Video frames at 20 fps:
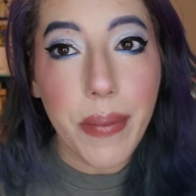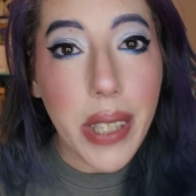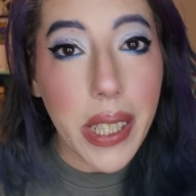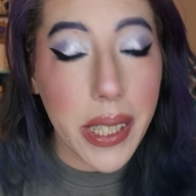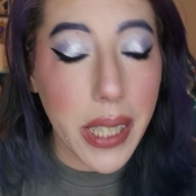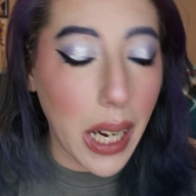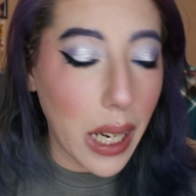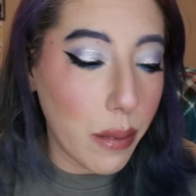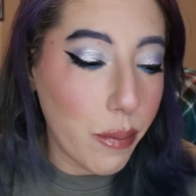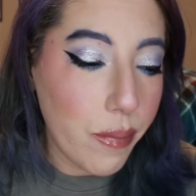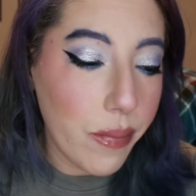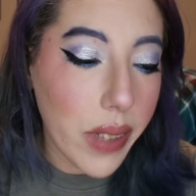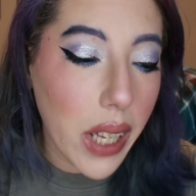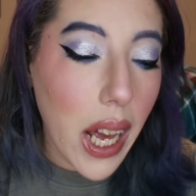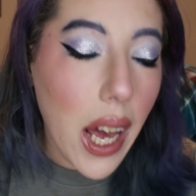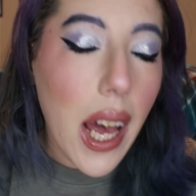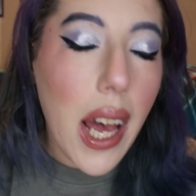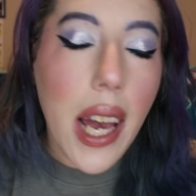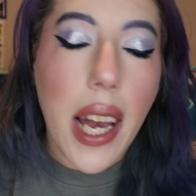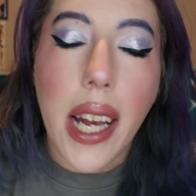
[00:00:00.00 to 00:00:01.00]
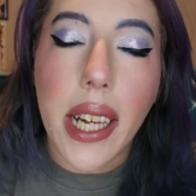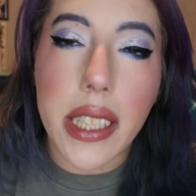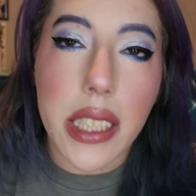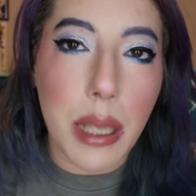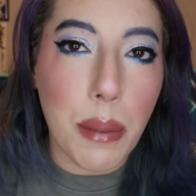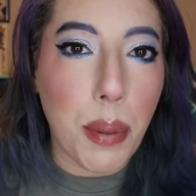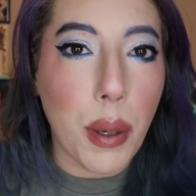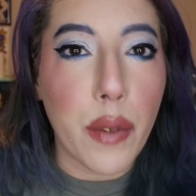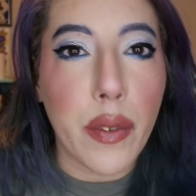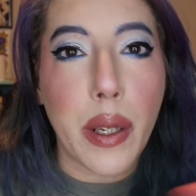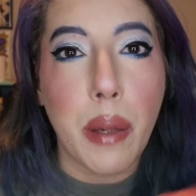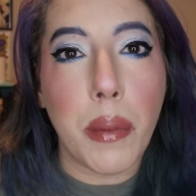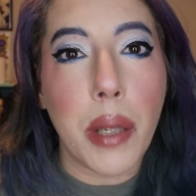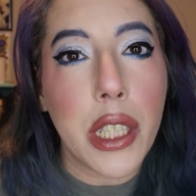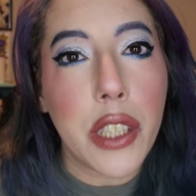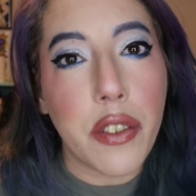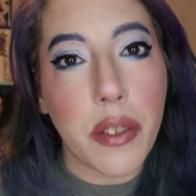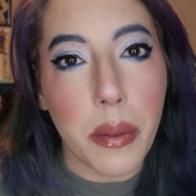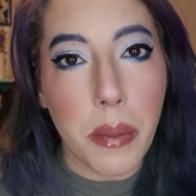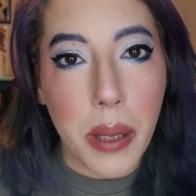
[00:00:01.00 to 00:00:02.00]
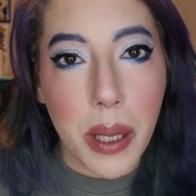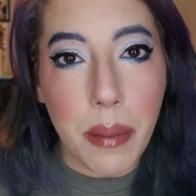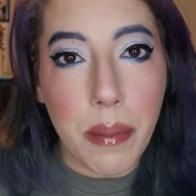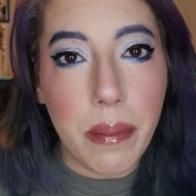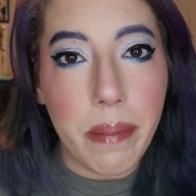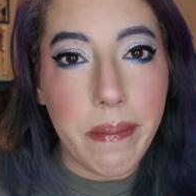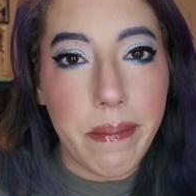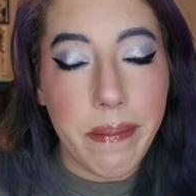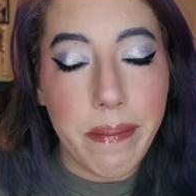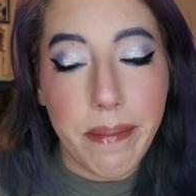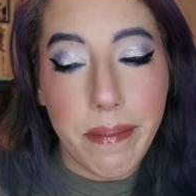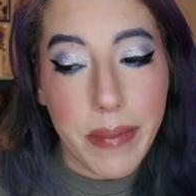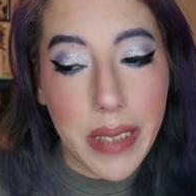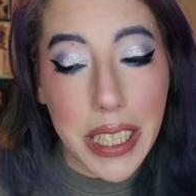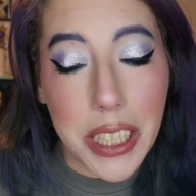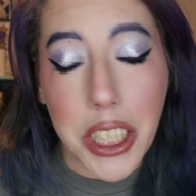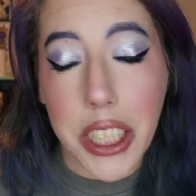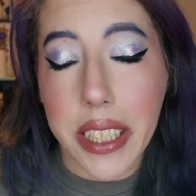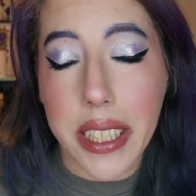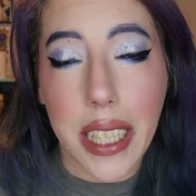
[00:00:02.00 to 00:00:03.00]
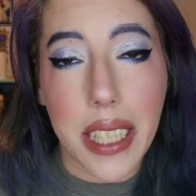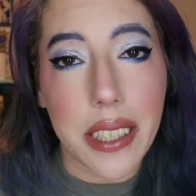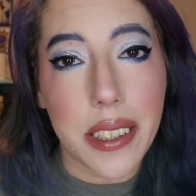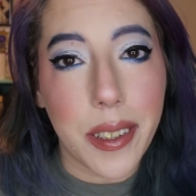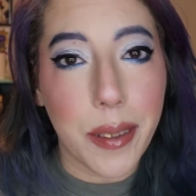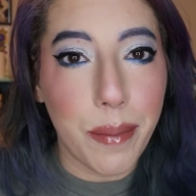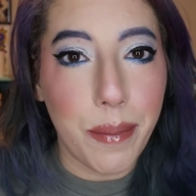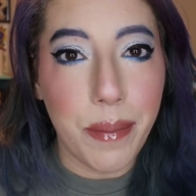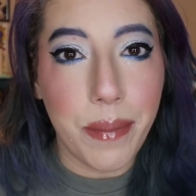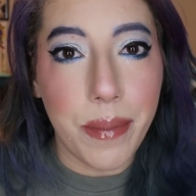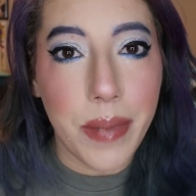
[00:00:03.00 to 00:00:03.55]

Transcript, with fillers: Yeah it's a perfect blush for me. It just is.